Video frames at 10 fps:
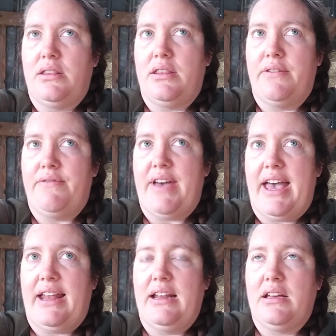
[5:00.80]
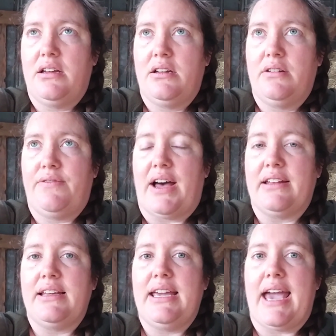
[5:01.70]
The vet
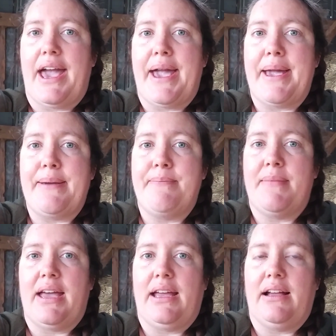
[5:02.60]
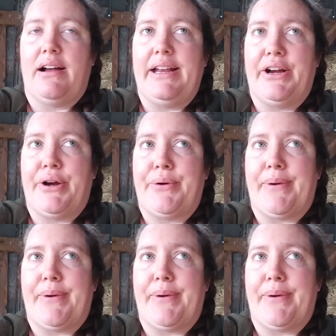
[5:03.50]
finally came and got here